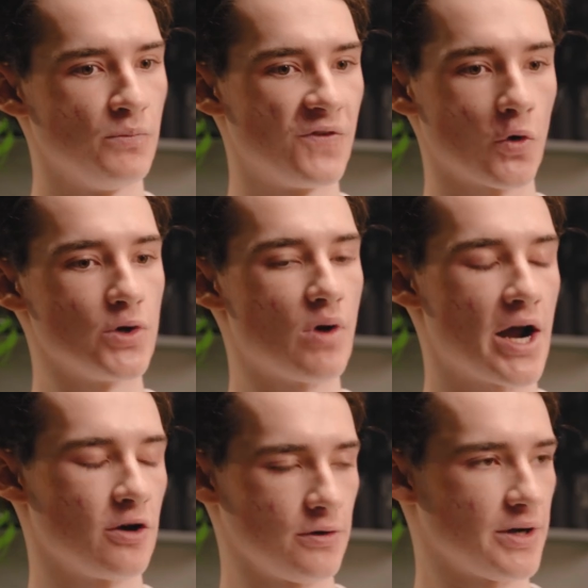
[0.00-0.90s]
before you
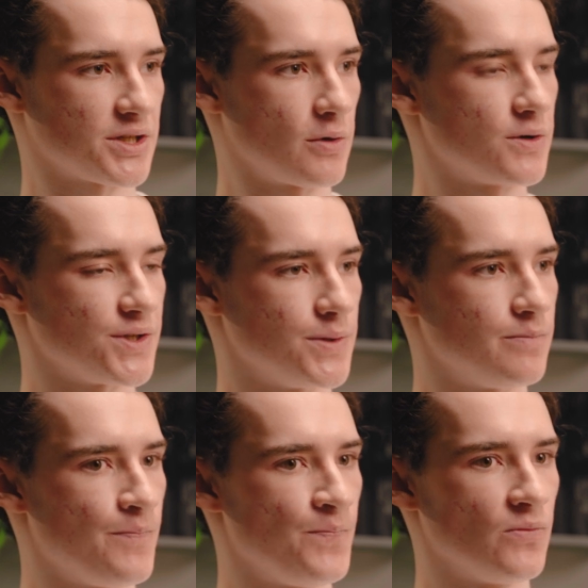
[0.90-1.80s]
hire your next
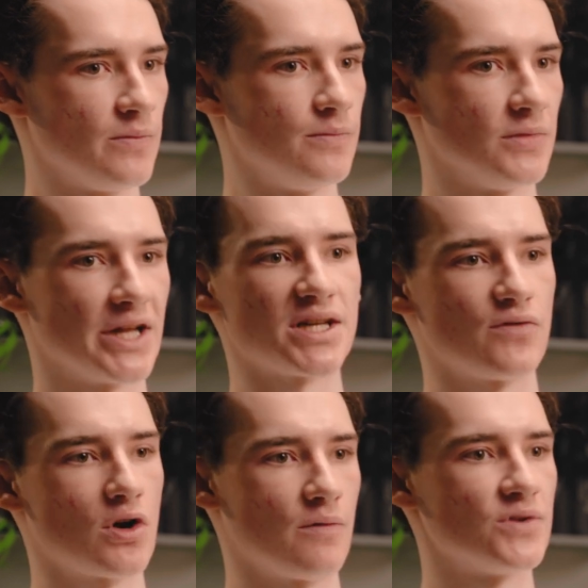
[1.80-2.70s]
person, let's
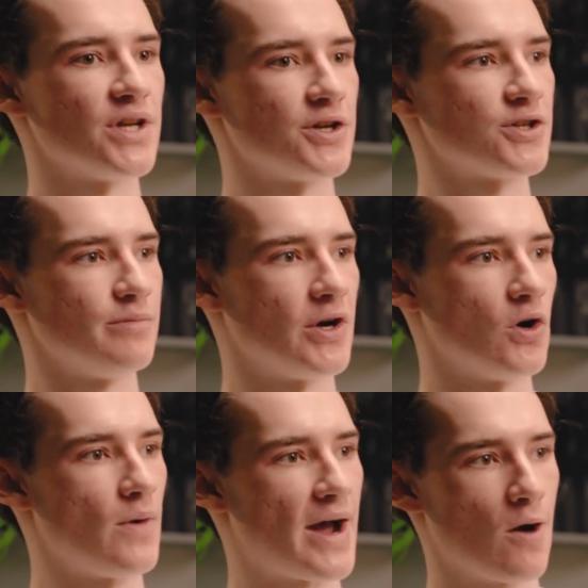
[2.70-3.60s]
have a conversation
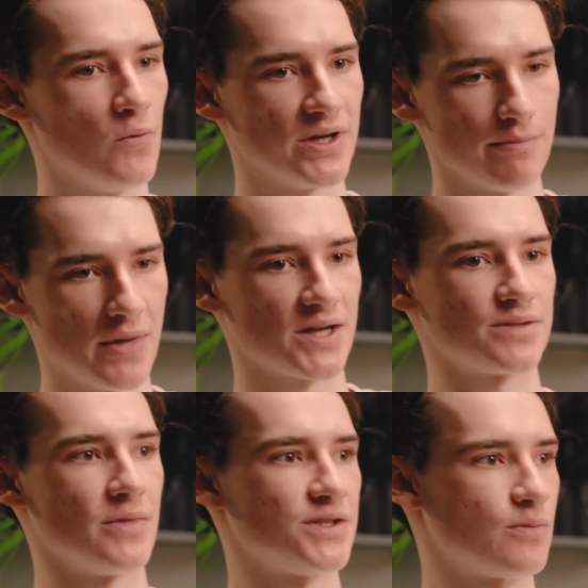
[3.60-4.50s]
about how we can
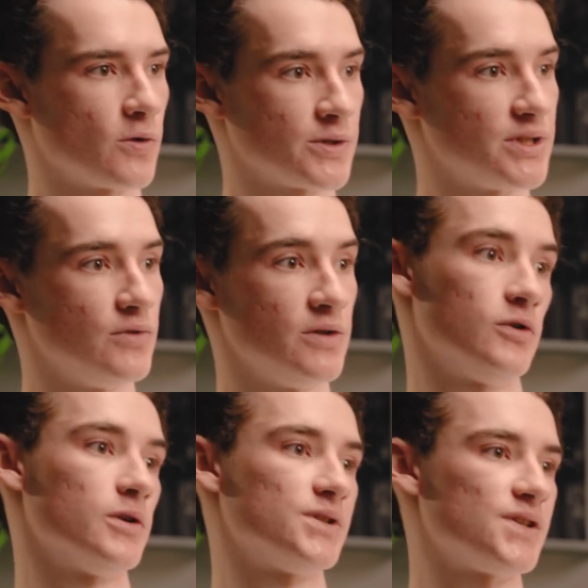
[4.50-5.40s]
maximize the productivity
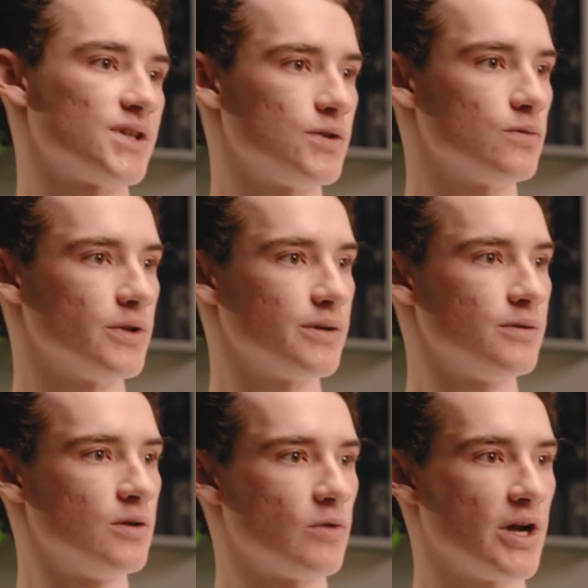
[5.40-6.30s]
of your existing tooling,
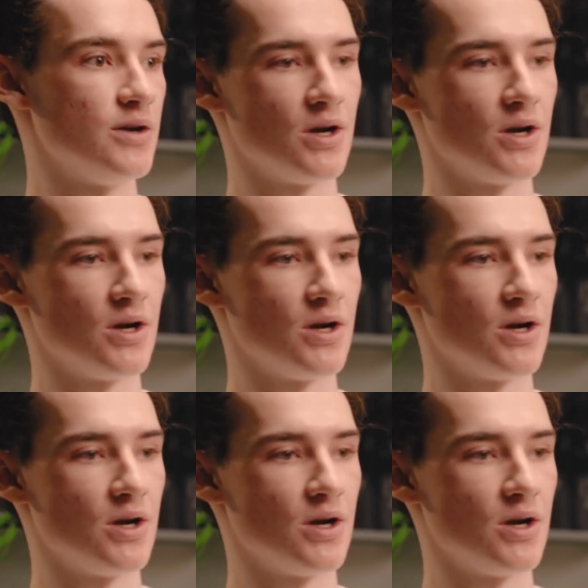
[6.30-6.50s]
right?